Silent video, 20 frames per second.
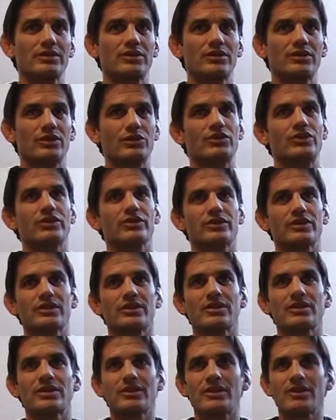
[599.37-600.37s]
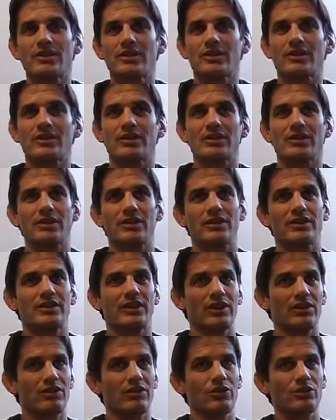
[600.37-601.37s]
New Jersey.
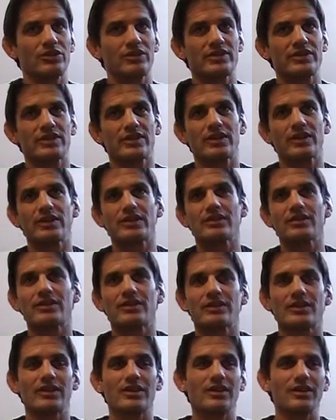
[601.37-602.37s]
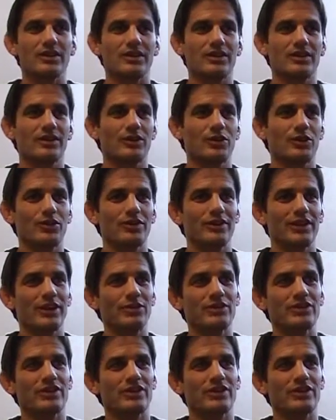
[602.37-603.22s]
down in Ocean City. And I always